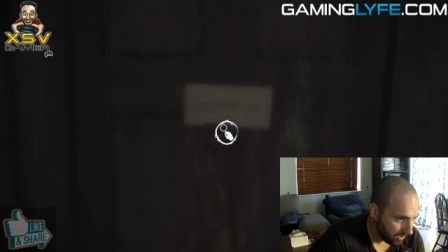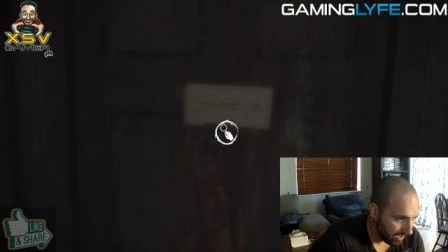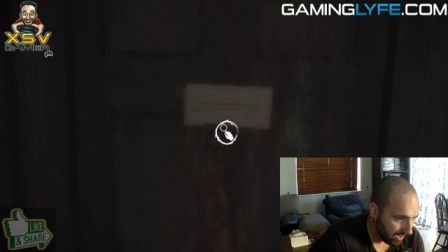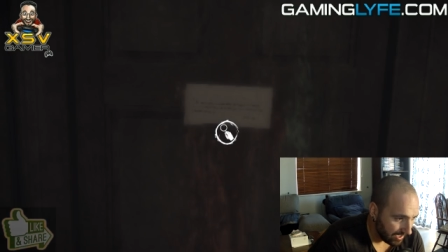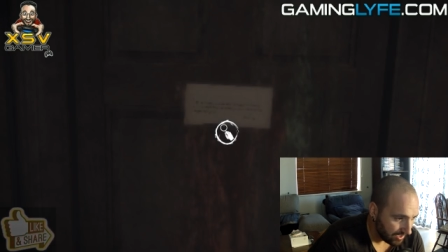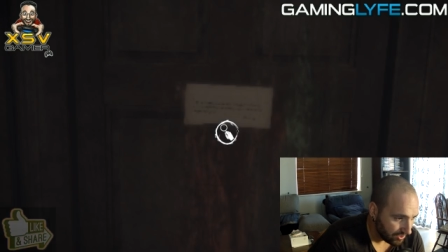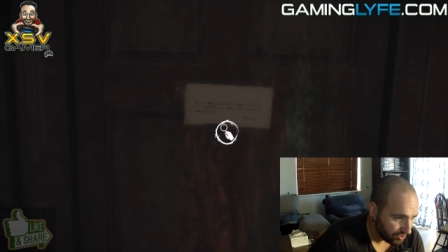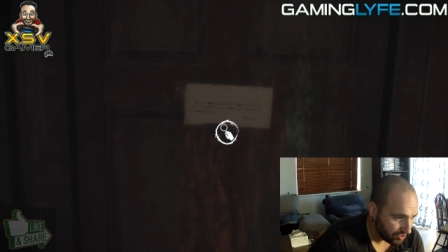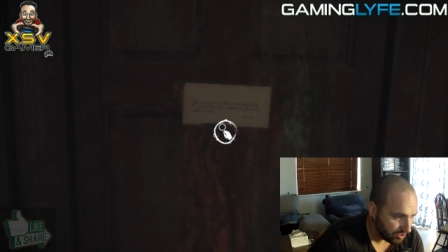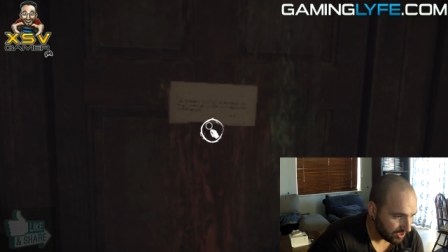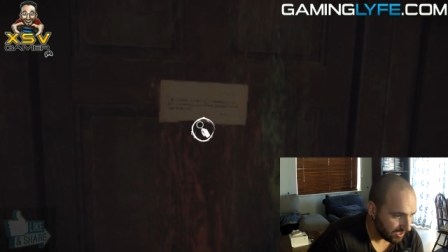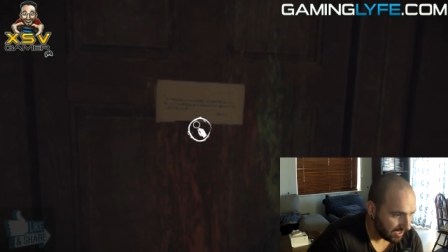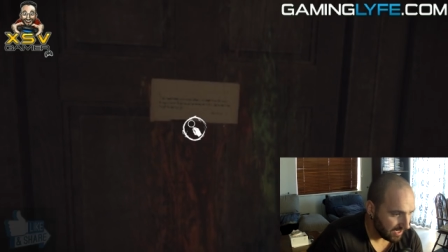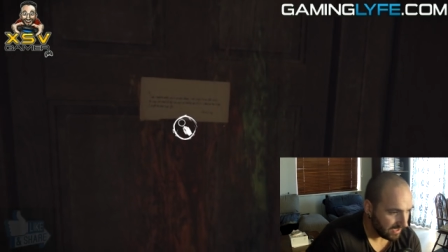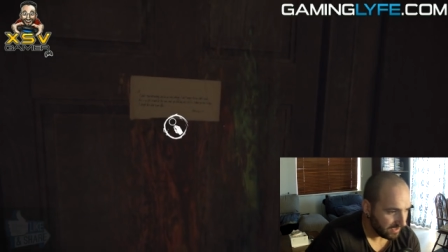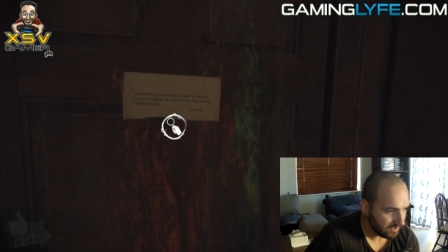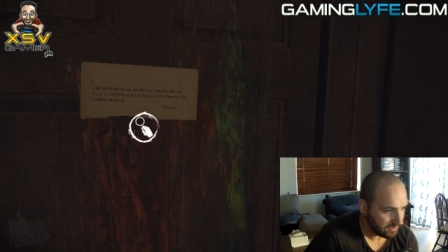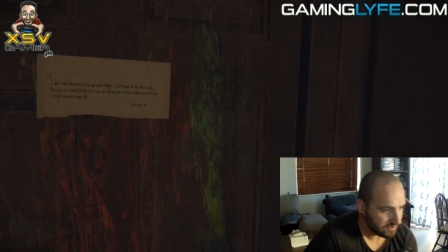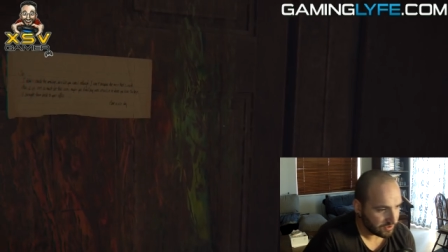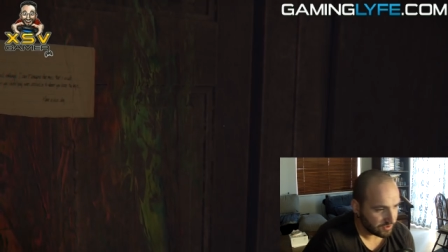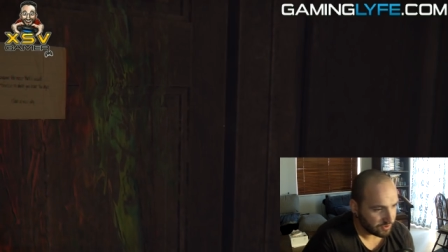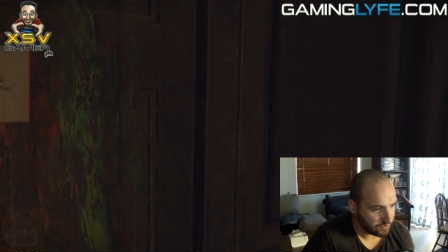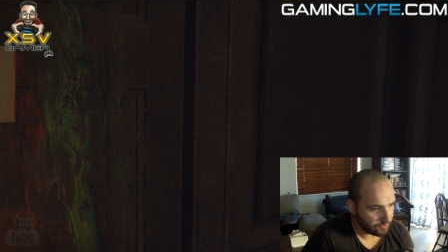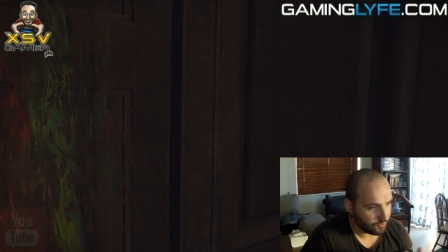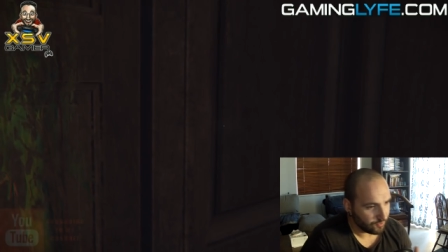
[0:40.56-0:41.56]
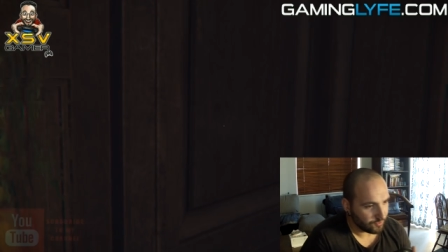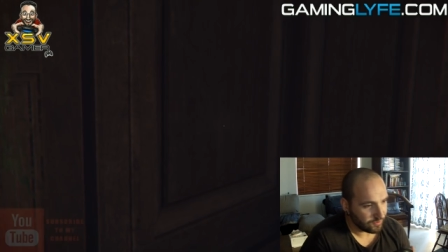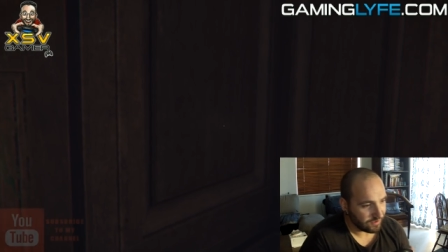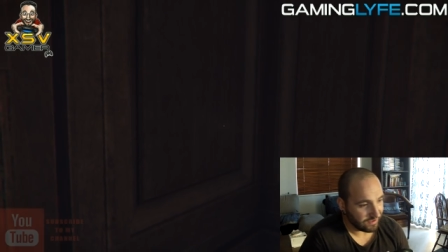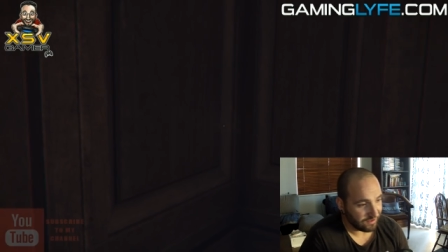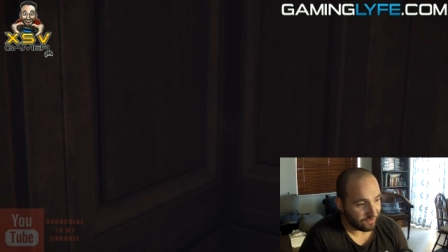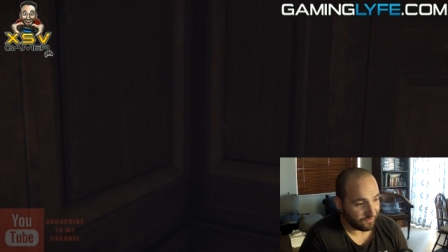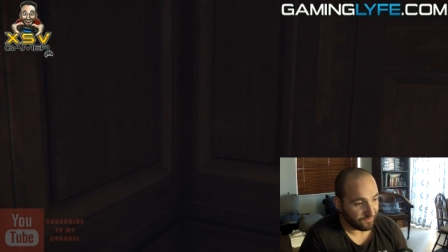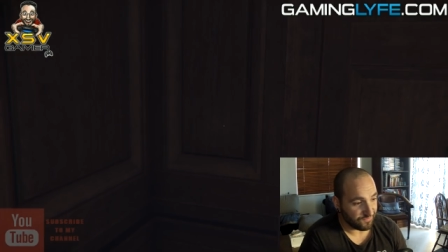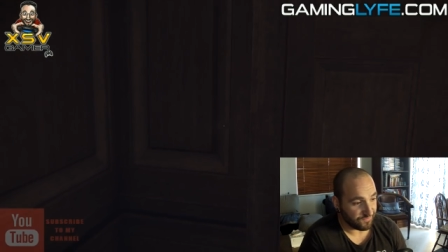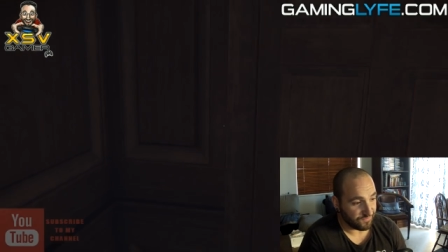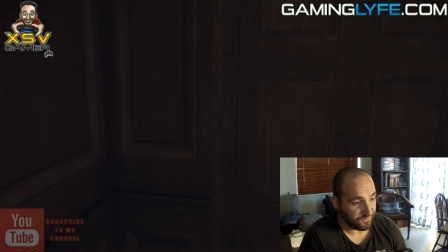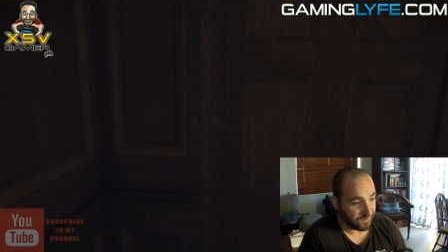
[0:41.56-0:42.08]
I G N scored
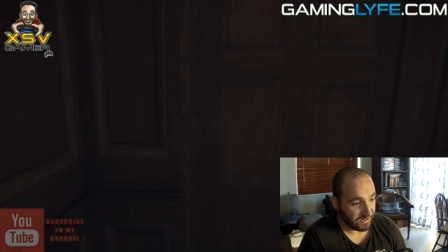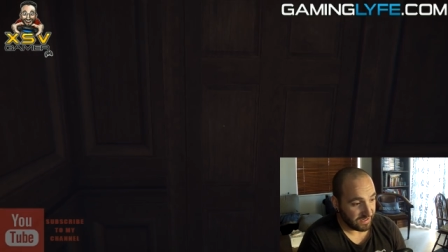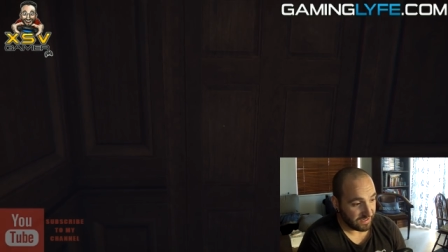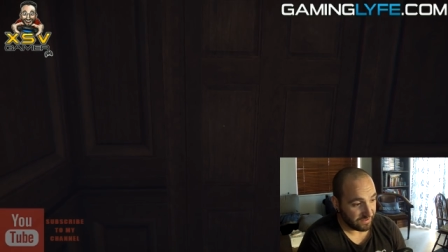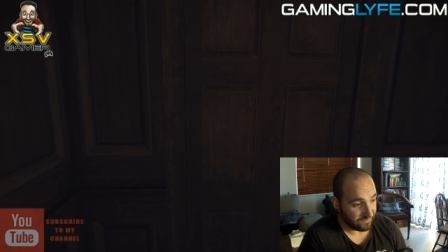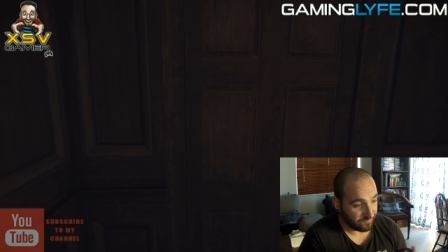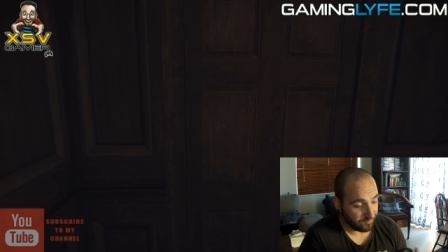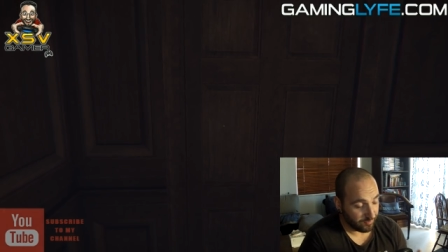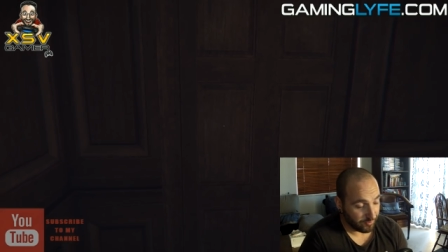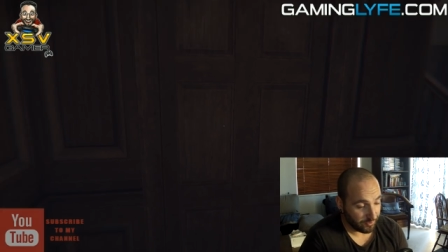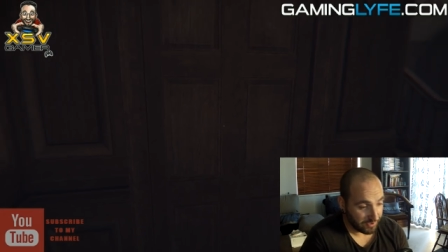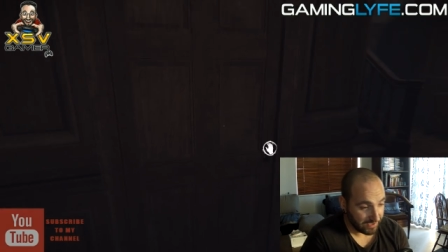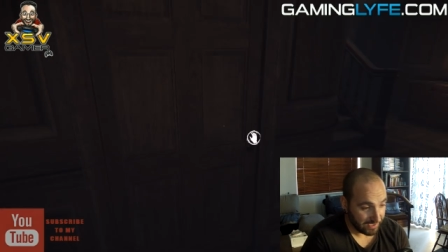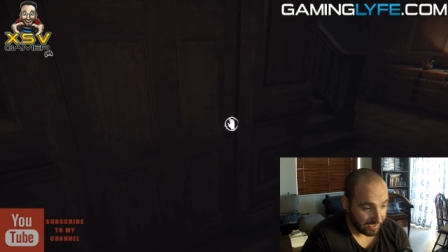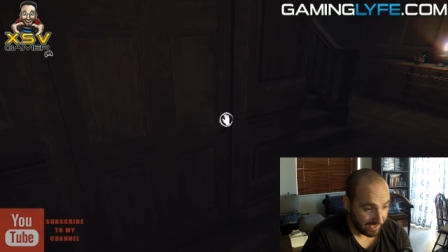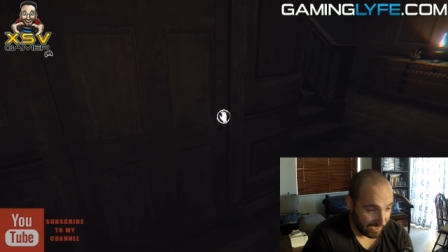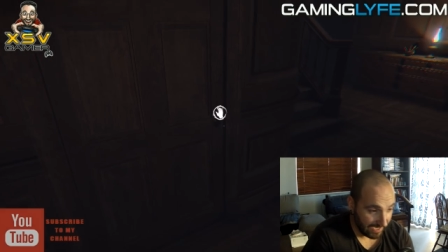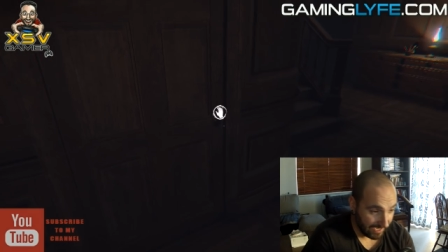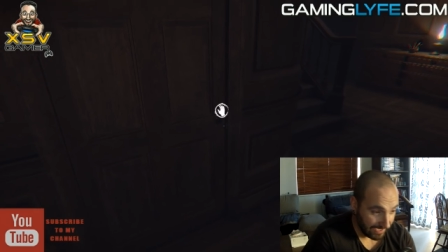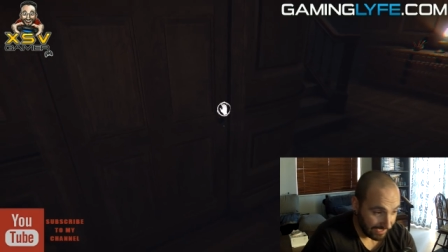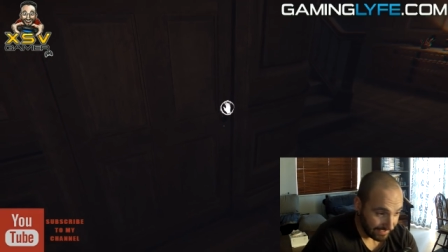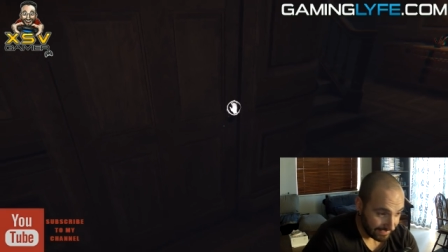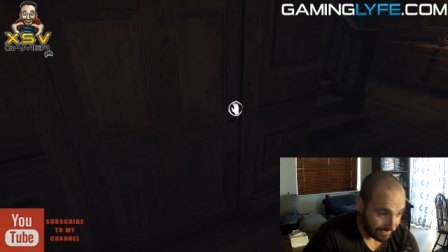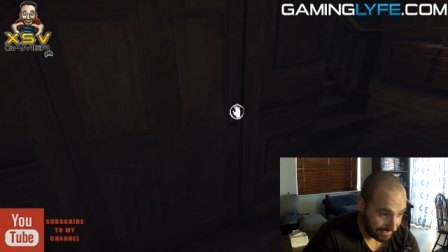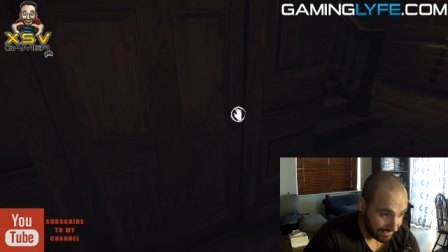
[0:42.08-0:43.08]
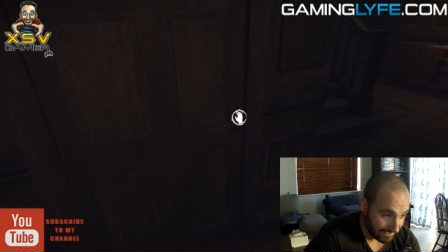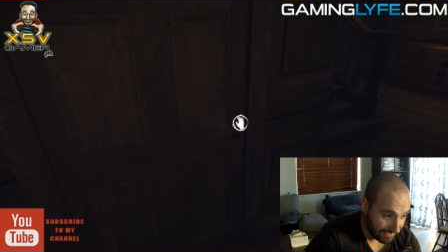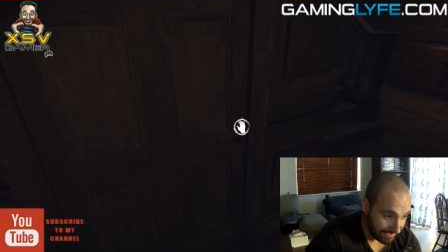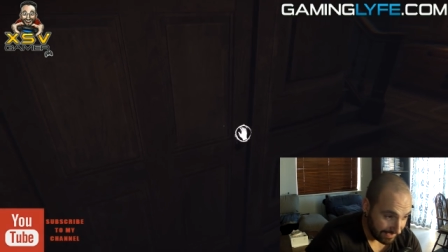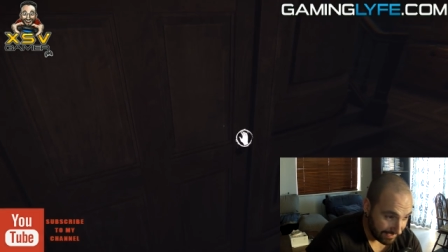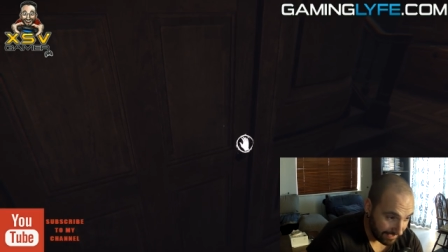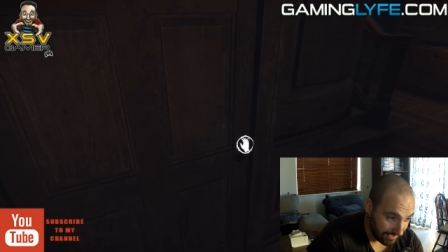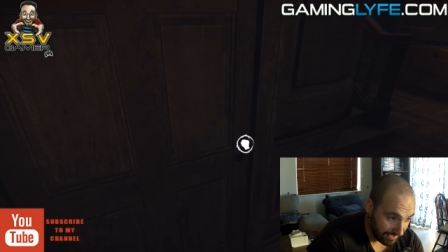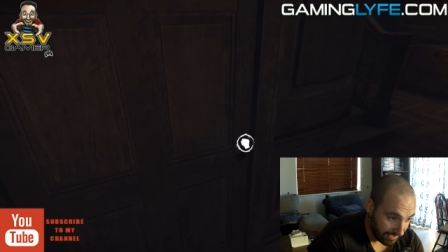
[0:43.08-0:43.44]
it a five point eight,